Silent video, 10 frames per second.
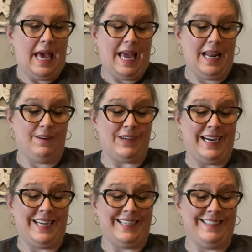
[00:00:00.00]
And I've
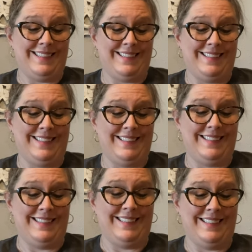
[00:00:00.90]
got a
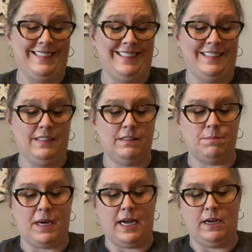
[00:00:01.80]
uh,
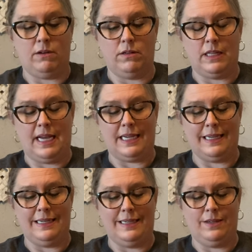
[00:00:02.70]
smile. Like,
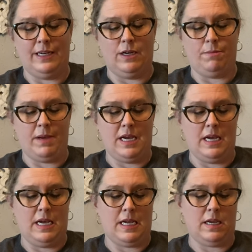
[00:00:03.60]
oh, help
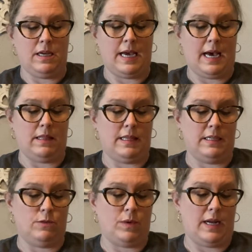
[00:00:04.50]
me. Yeah,
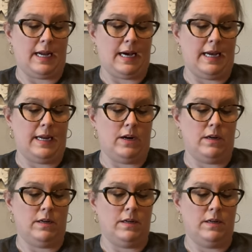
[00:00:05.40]
that's what I got here.